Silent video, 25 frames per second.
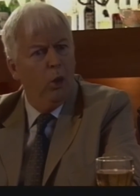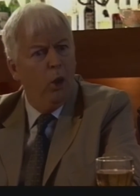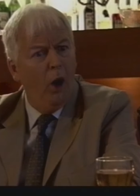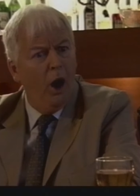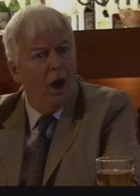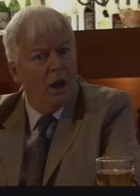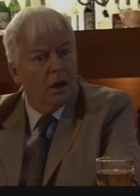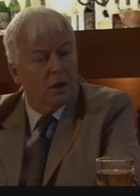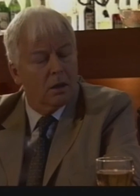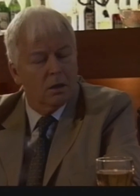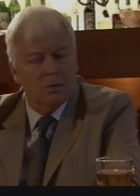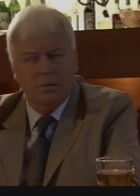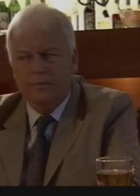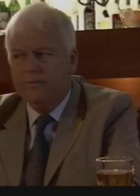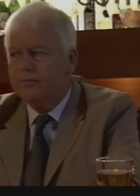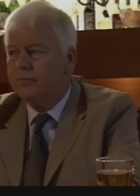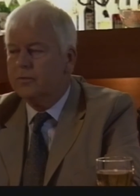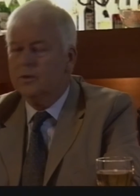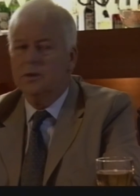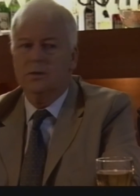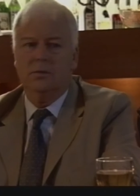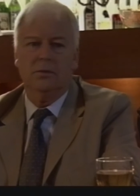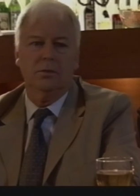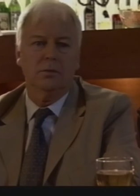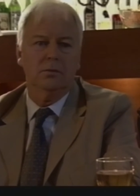What?
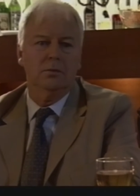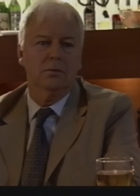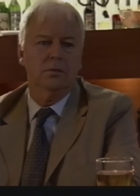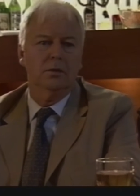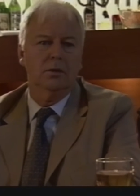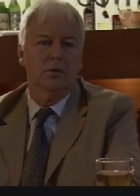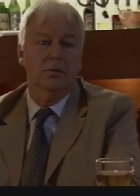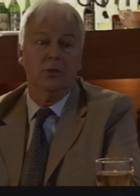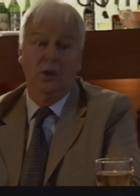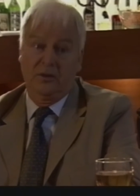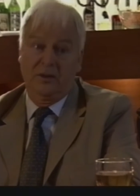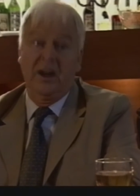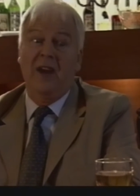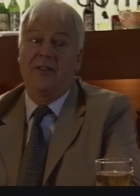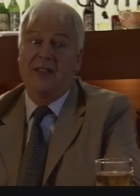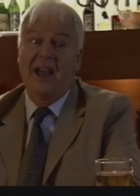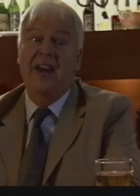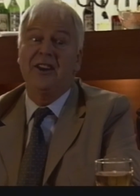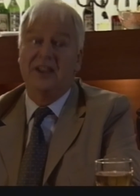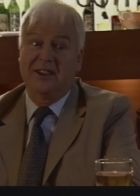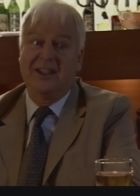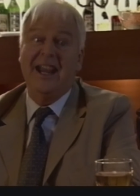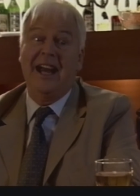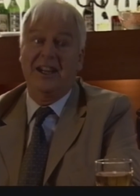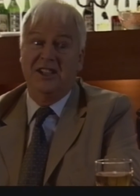Well, now,
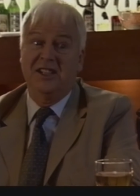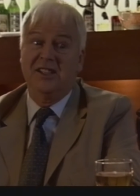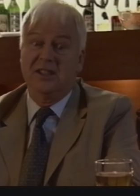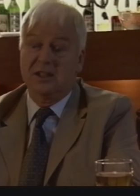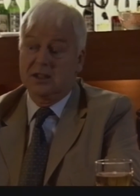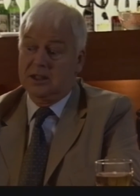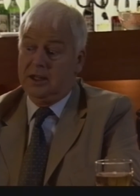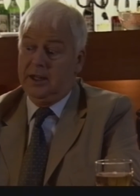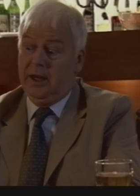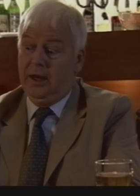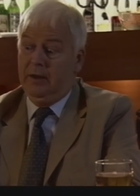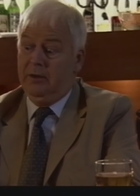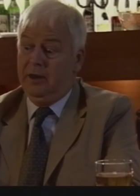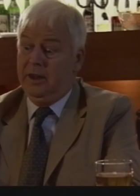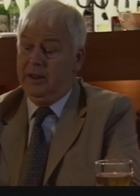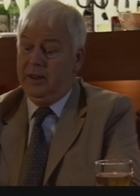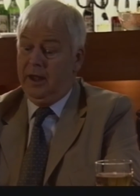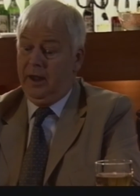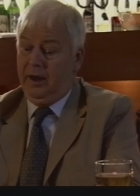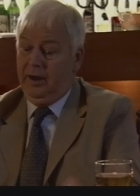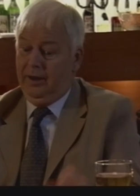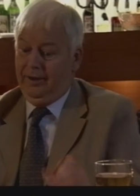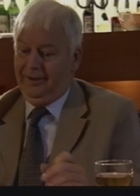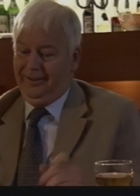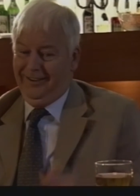that is scary,
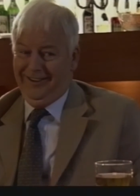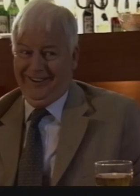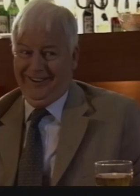that.